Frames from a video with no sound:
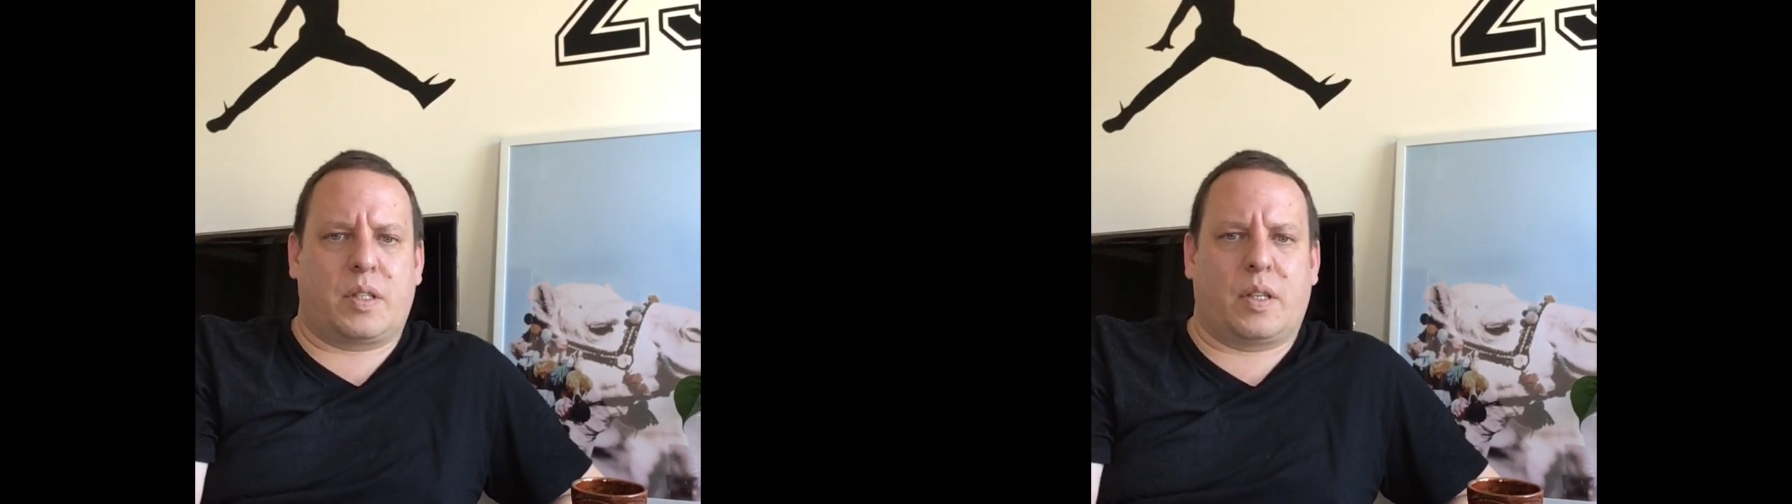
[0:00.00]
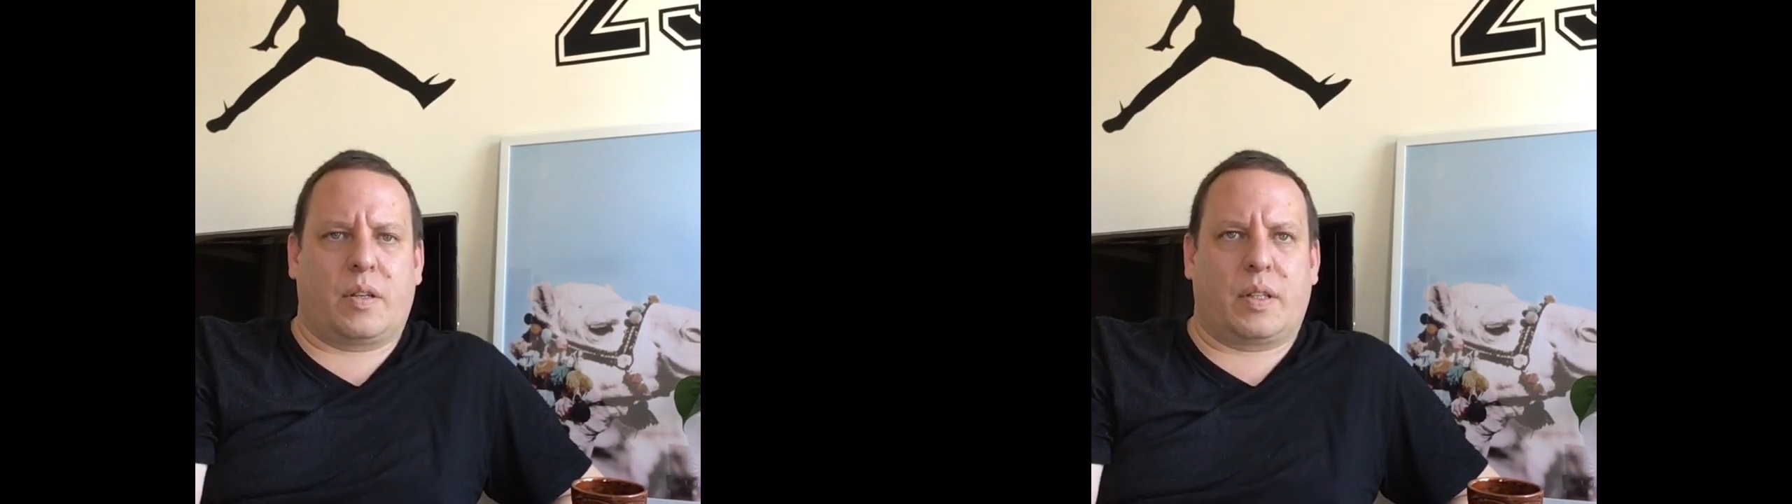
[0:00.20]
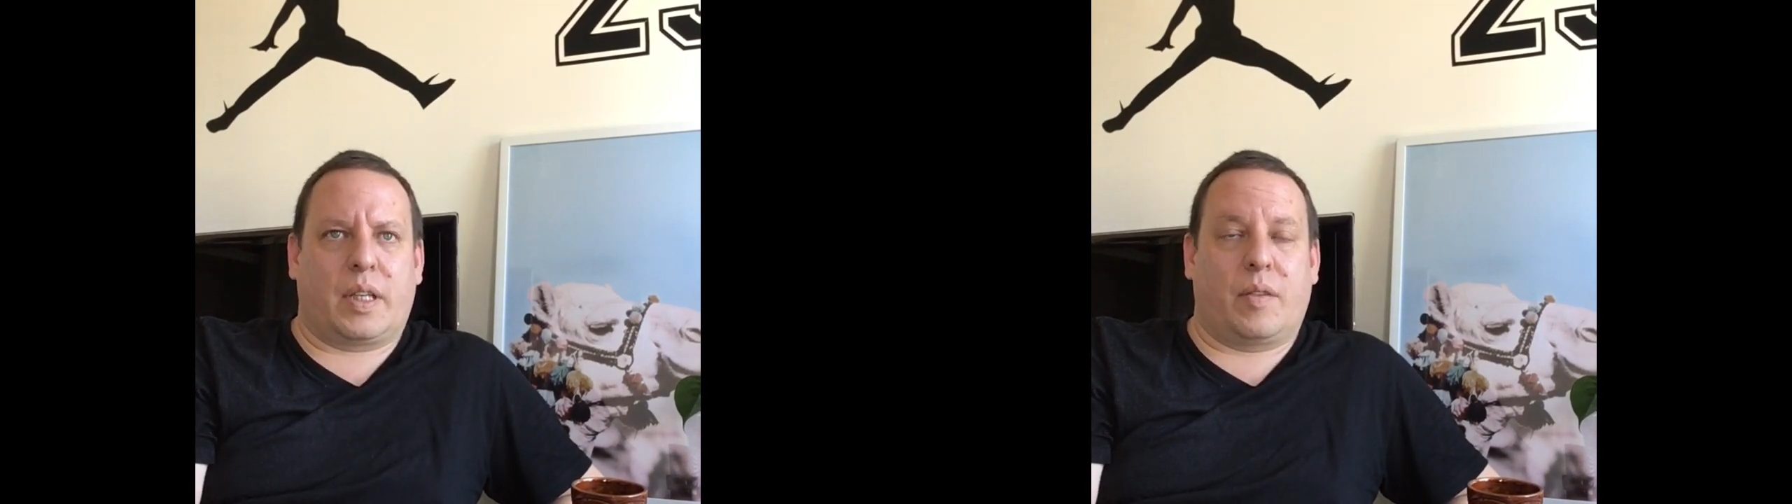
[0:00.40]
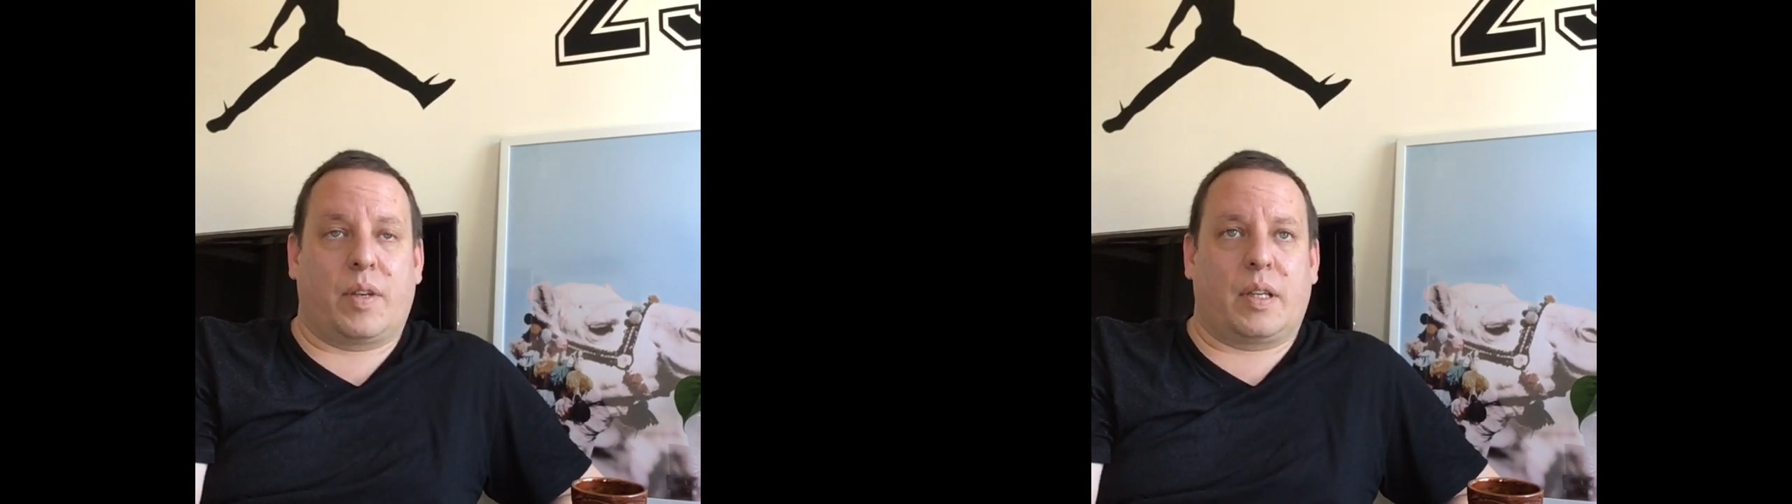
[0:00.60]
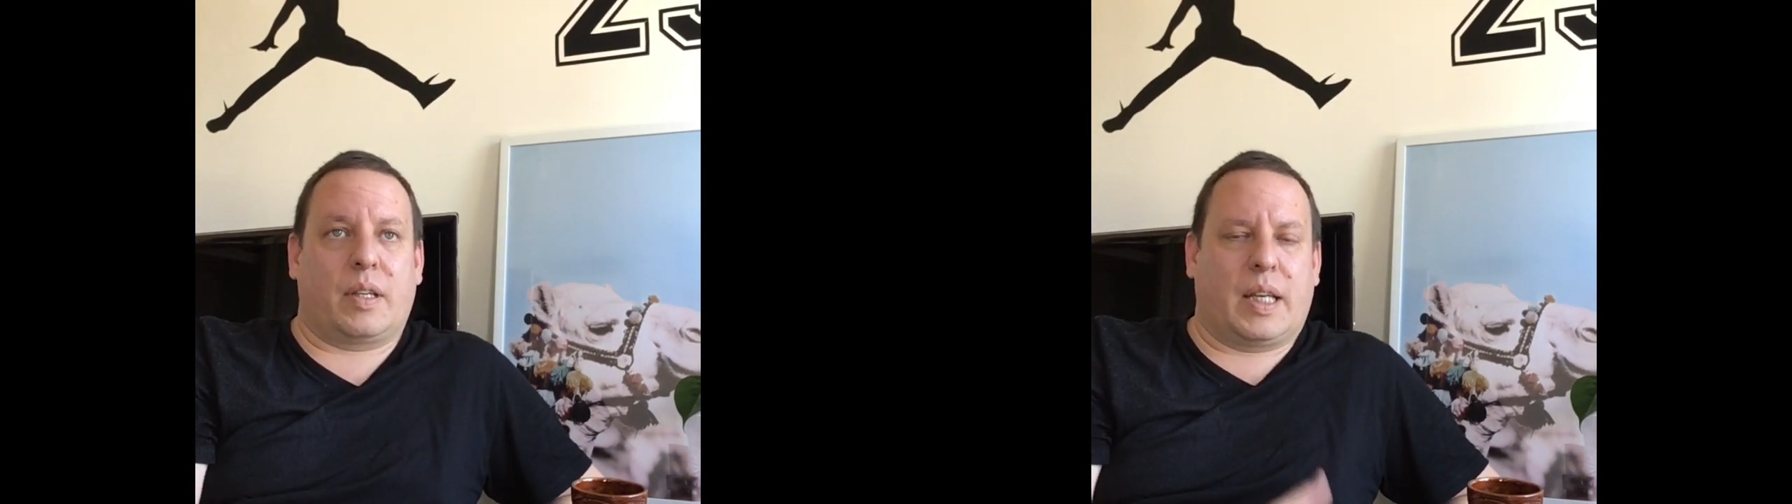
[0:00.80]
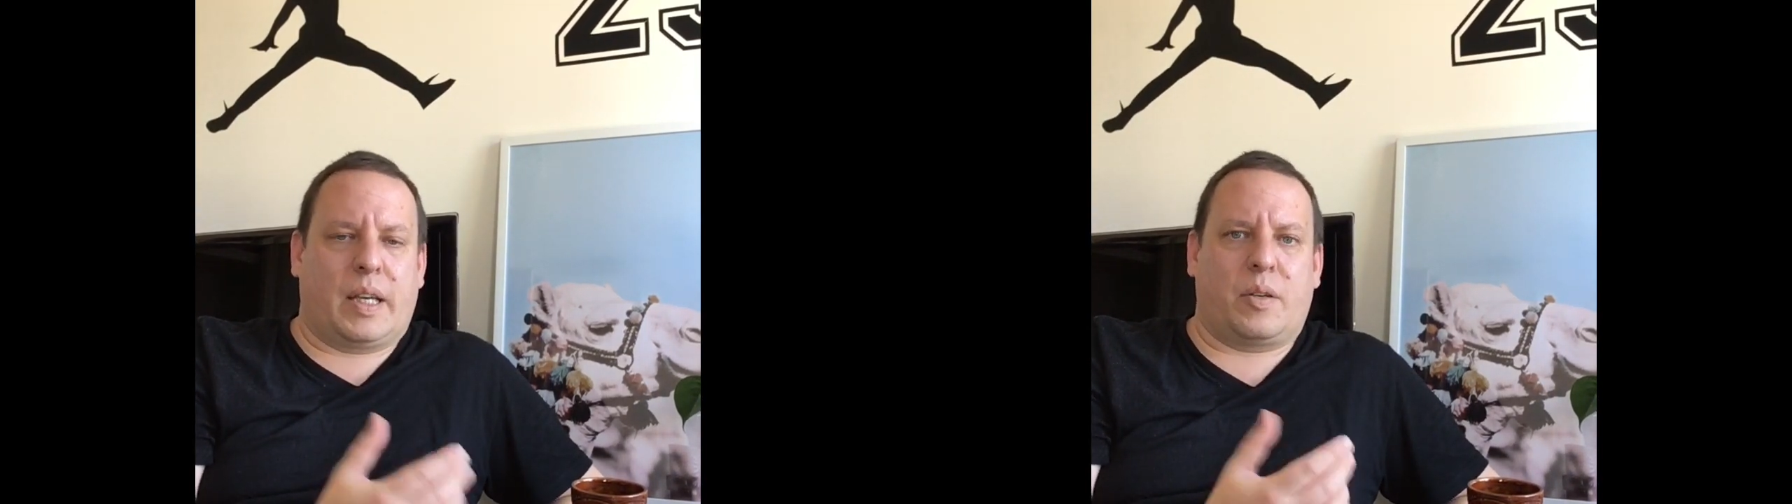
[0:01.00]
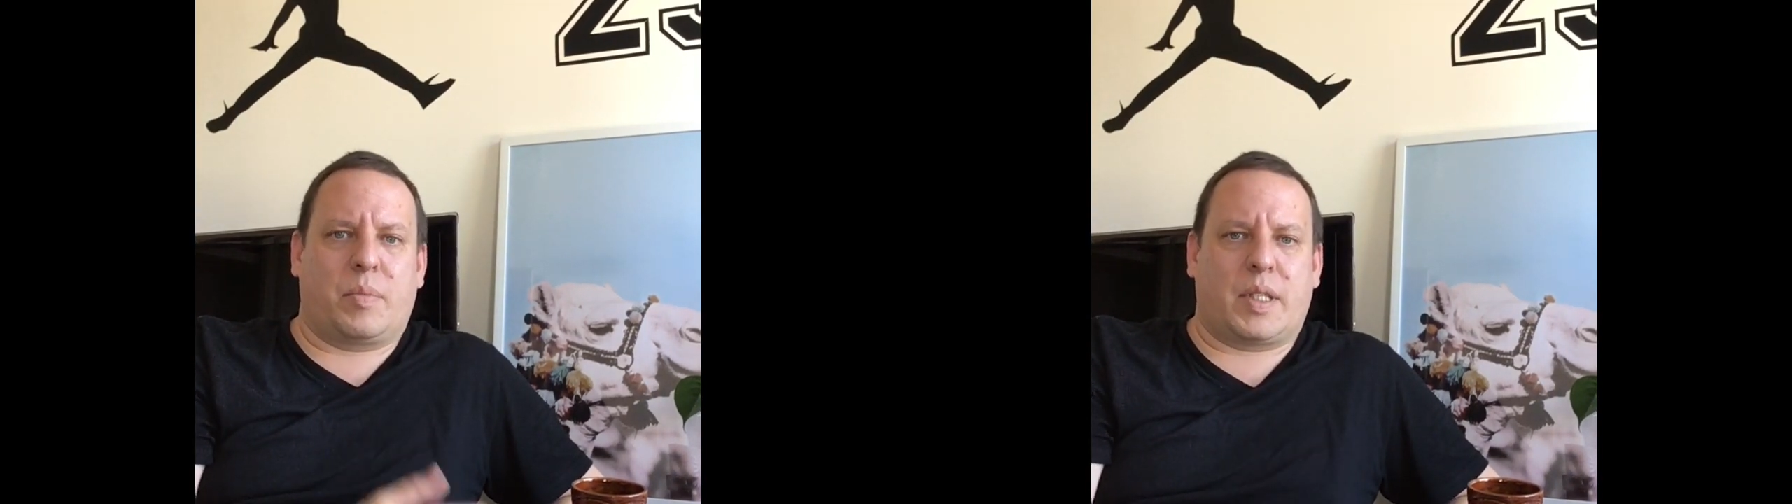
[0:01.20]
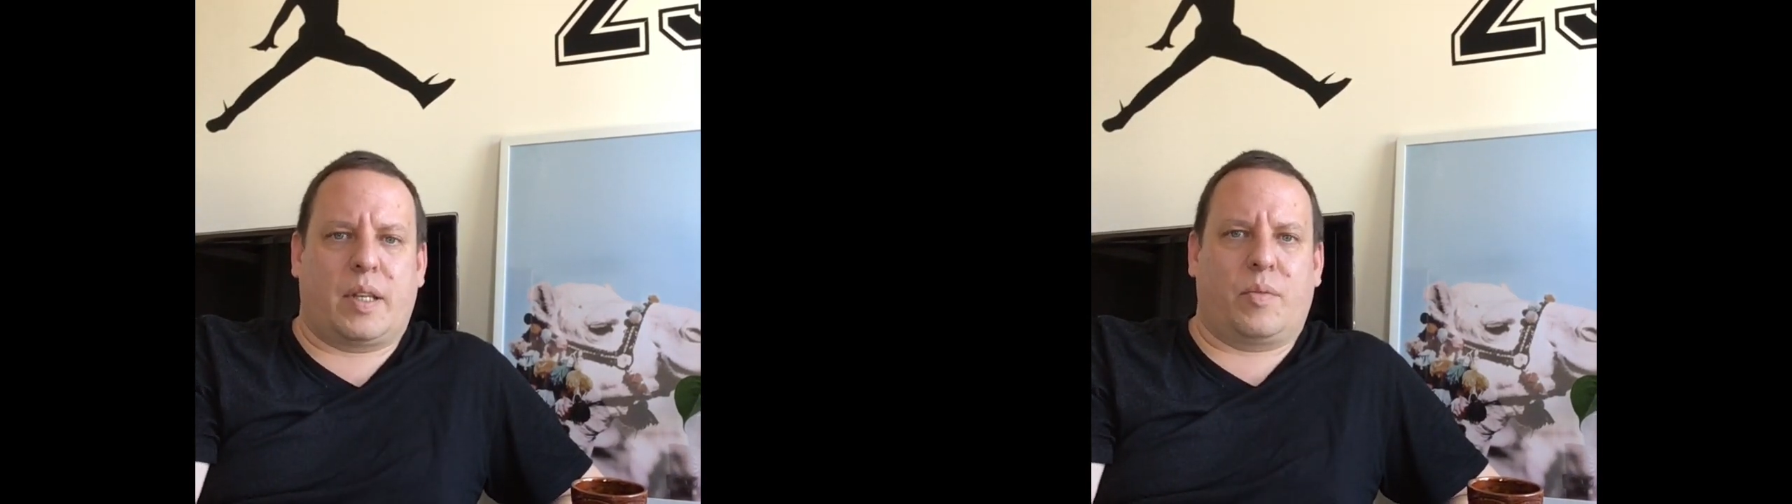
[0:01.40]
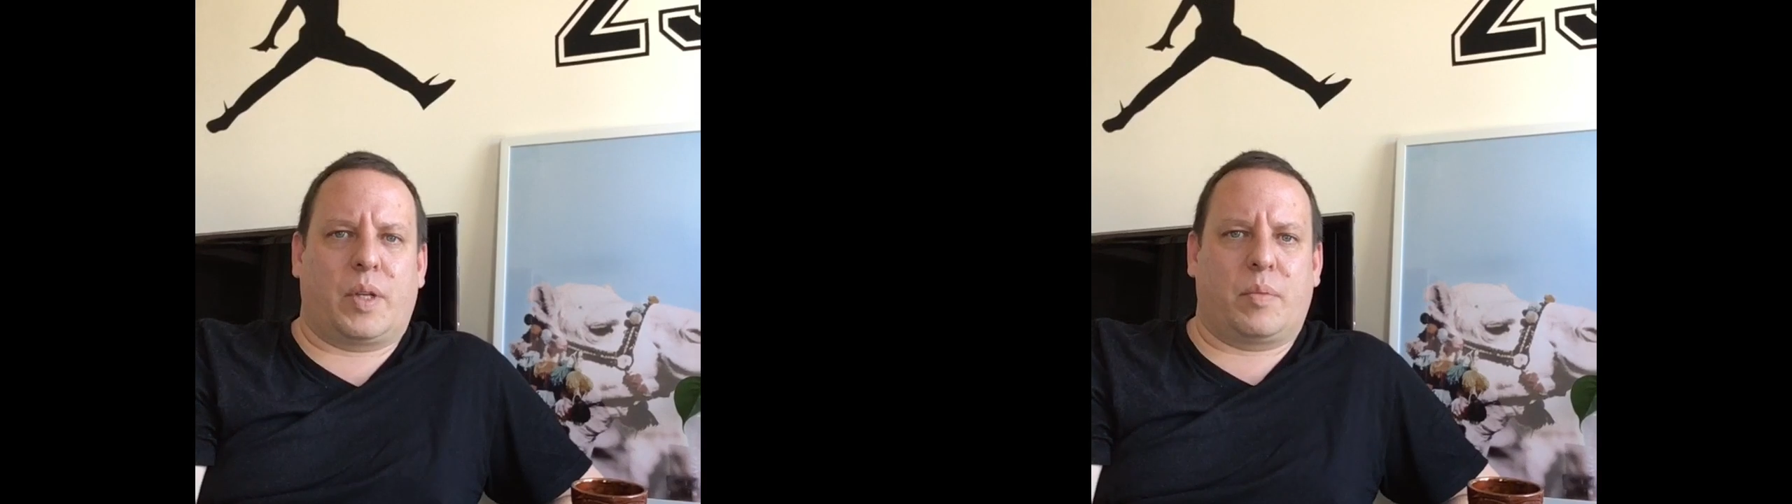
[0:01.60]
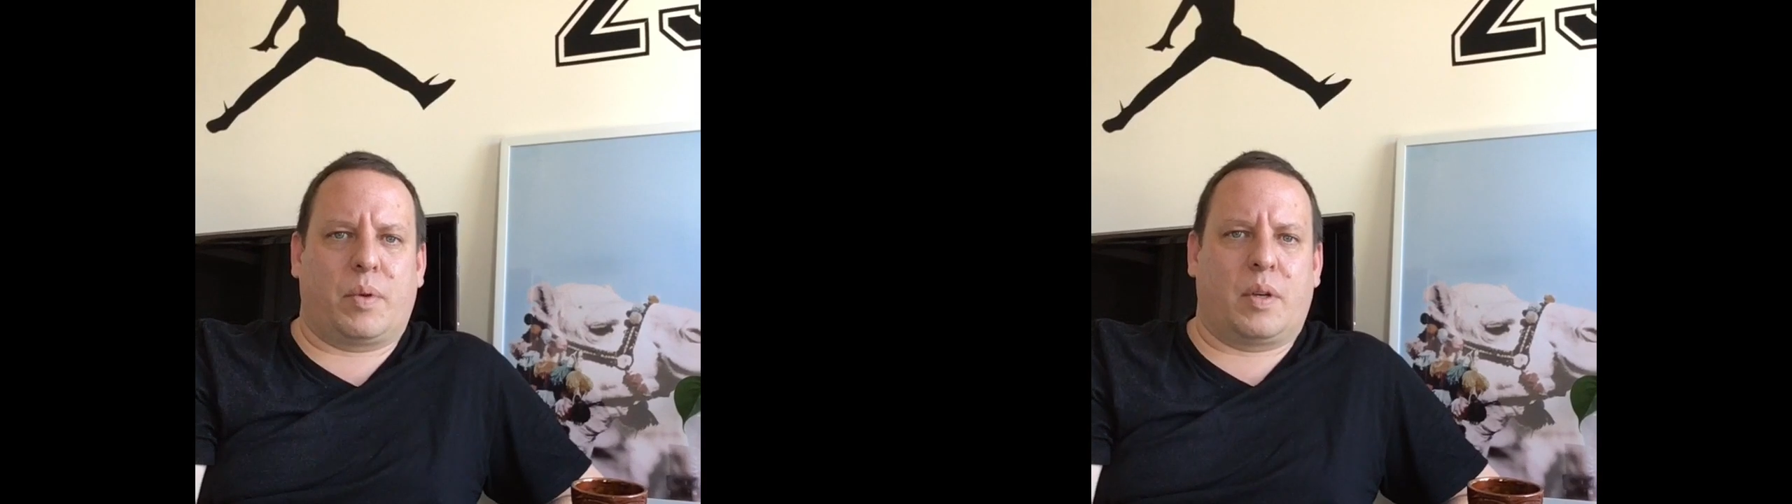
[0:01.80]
you're not giving 100% of what you